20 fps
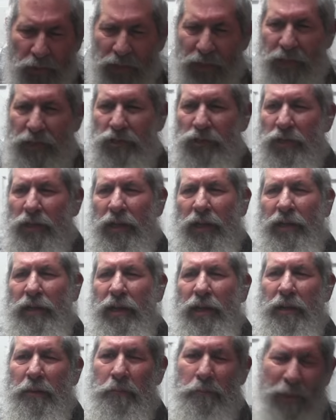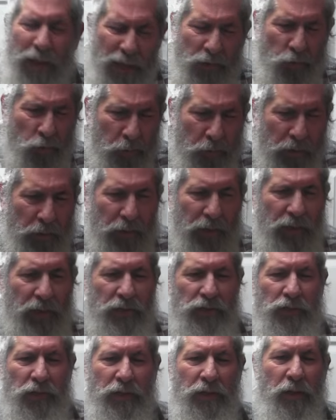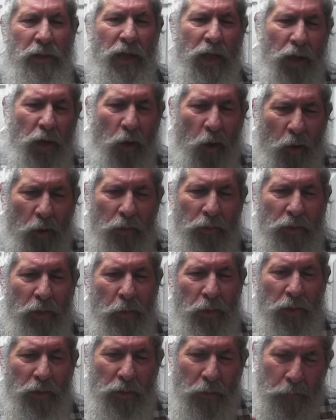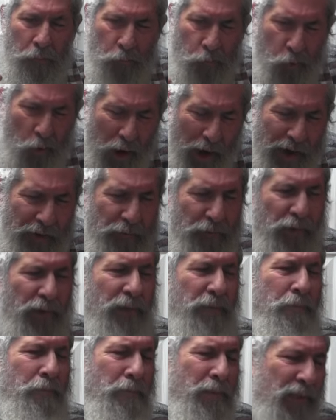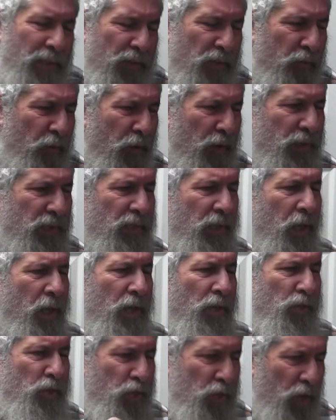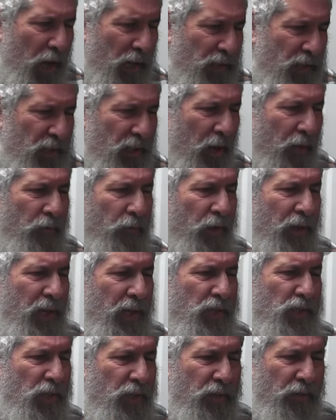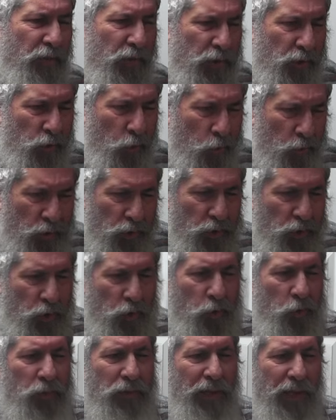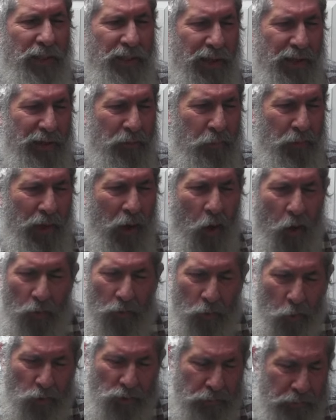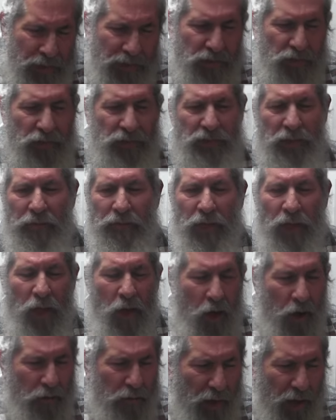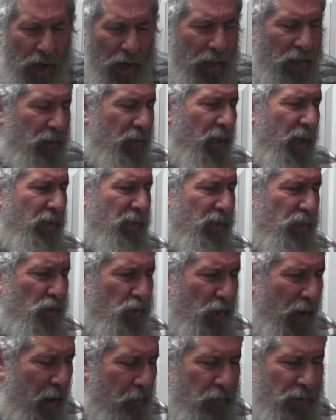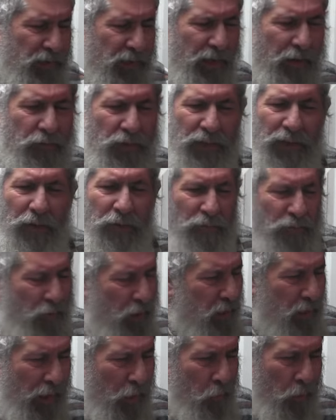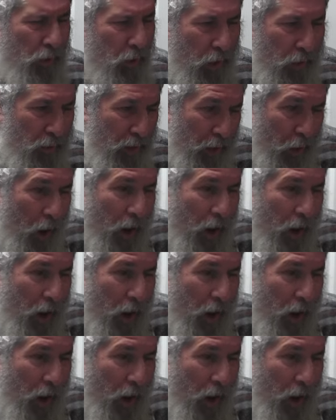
religion and a bedroom religion and all the private mitzvahs just of each individual Jew, that all those mitzvahs of all the holidays and Shabbos and everything, they're